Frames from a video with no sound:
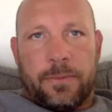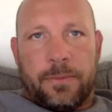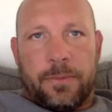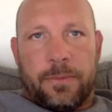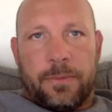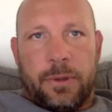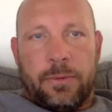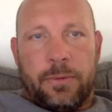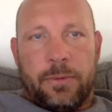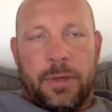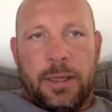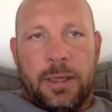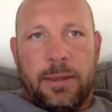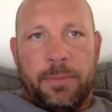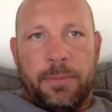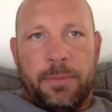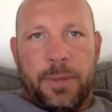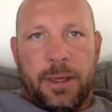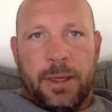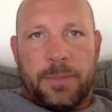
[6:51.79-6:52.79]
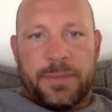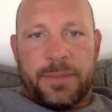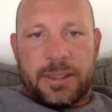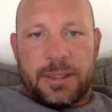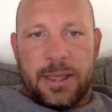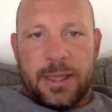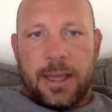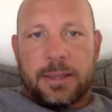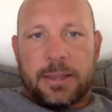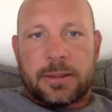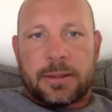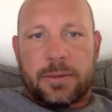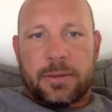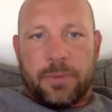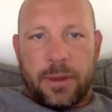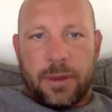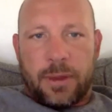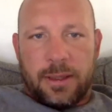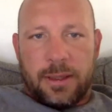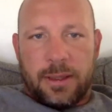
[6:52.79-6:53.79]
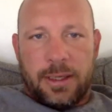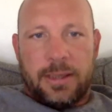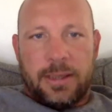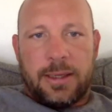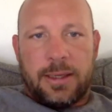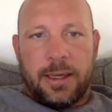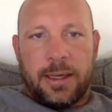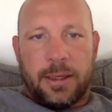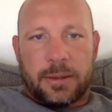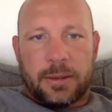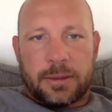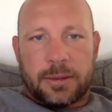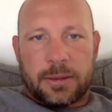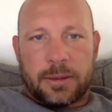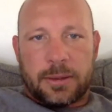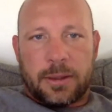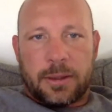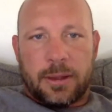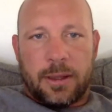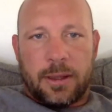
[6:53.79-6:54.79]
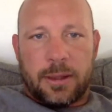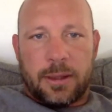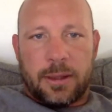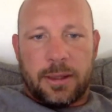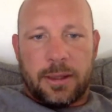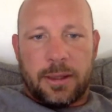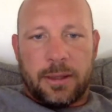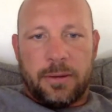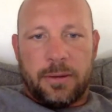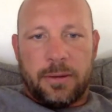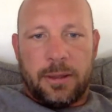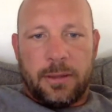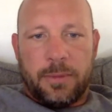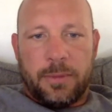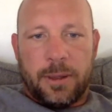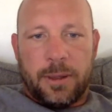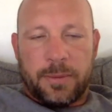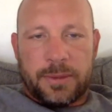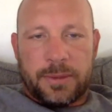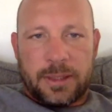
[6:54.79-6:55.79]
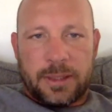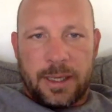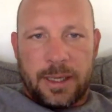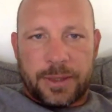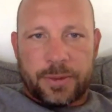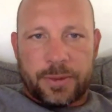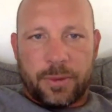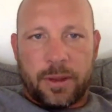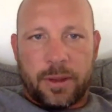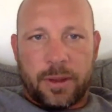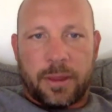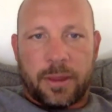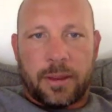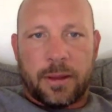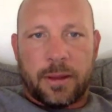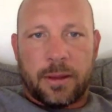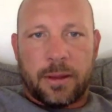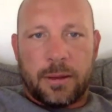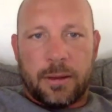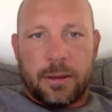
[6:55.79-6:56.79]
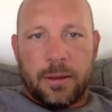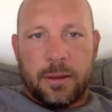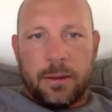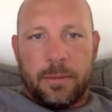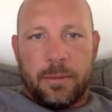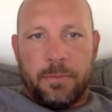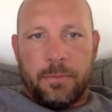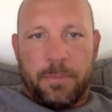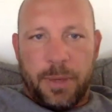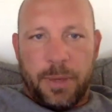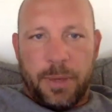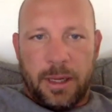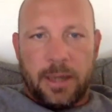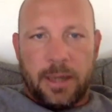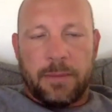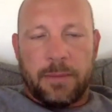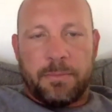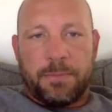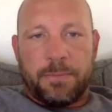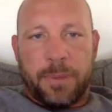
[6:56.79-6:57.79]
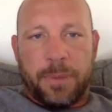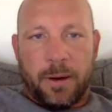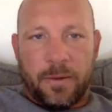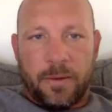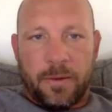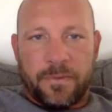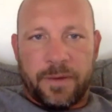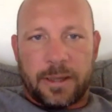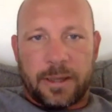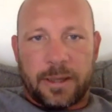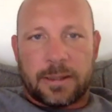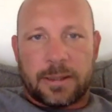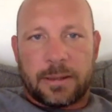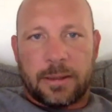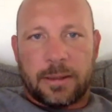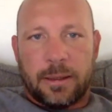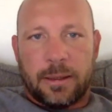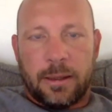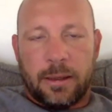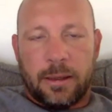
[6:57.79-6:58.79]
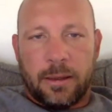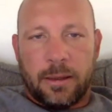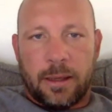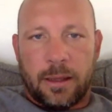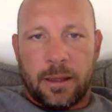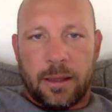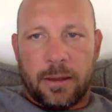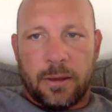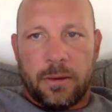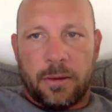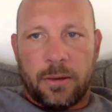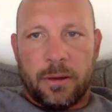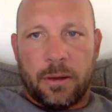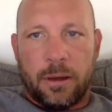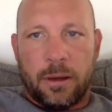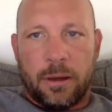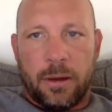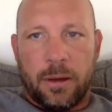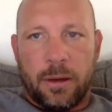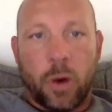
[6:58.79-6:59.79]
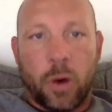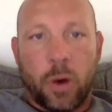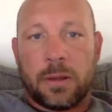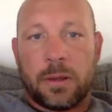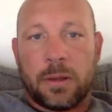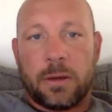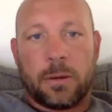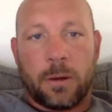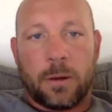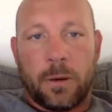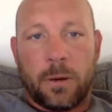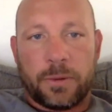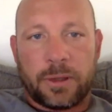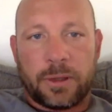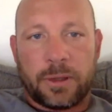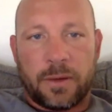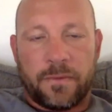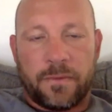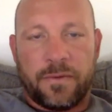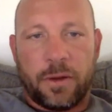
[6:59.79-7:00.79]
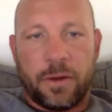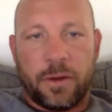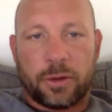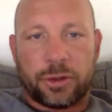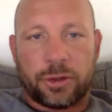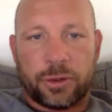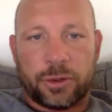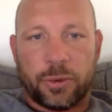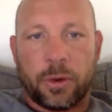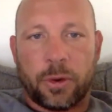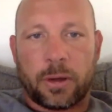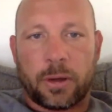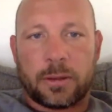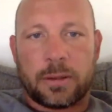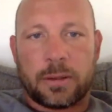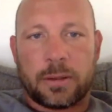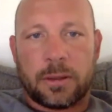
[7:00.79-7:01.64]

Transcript: need to be obsessed with the details. I think that you need to be obsessed with being perfect, and knowing that you're always going to fall short,